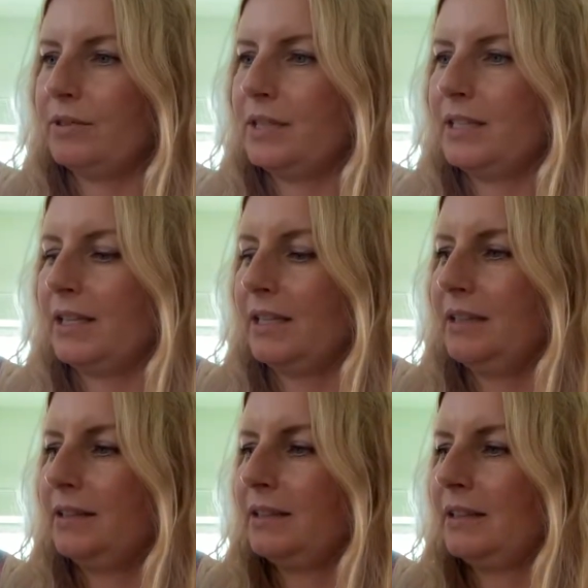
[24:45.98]

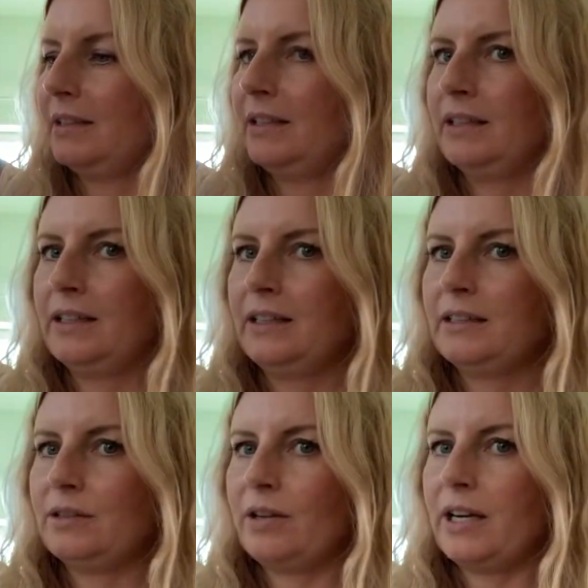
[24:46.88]
yes.
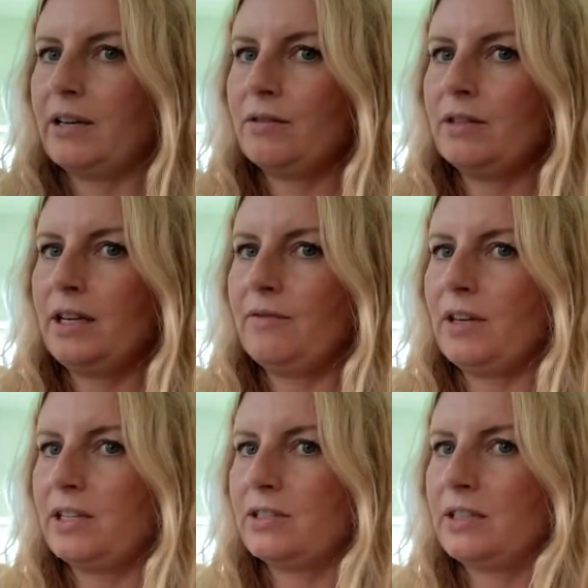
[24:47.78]
So I could have
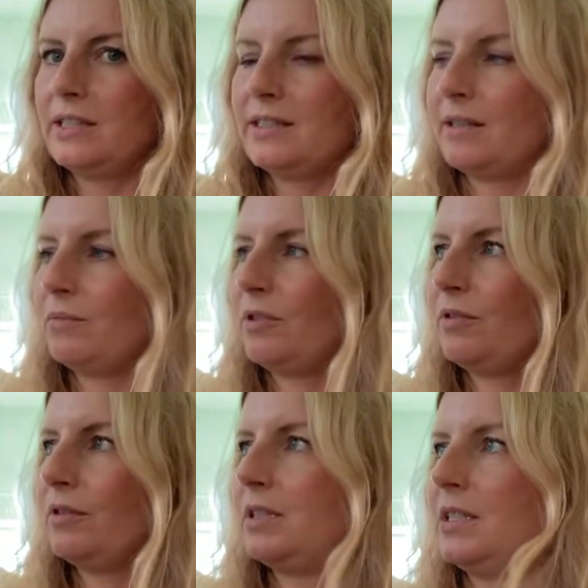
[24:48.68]
actually some
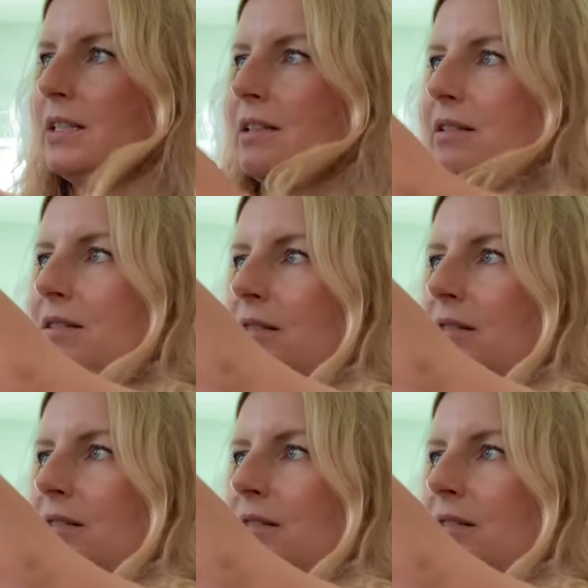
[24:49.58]
continents